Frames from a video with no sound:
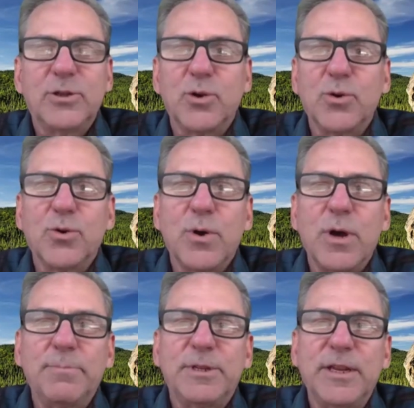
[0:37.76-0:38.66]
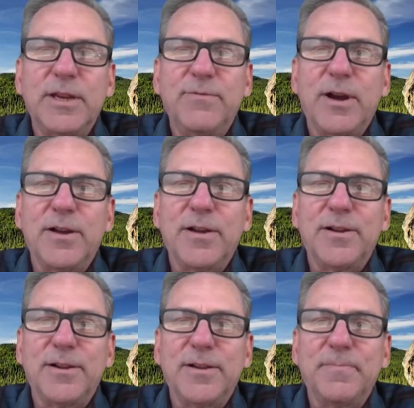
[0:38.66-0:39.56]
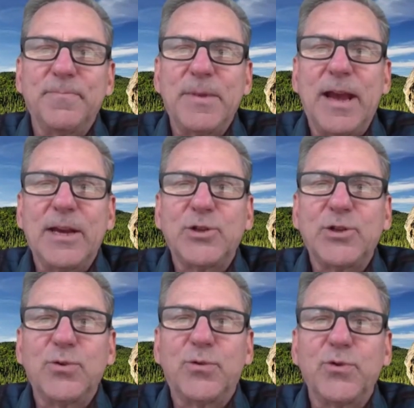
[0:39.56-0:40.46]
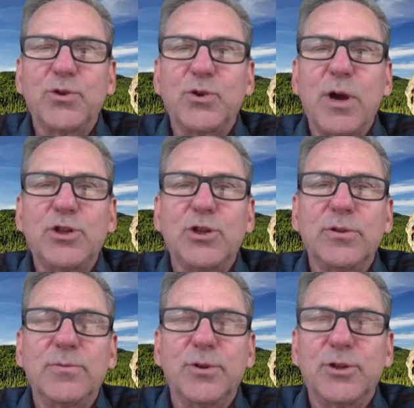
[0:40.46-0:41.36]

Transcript: So, Steve, I'll ask you the first question,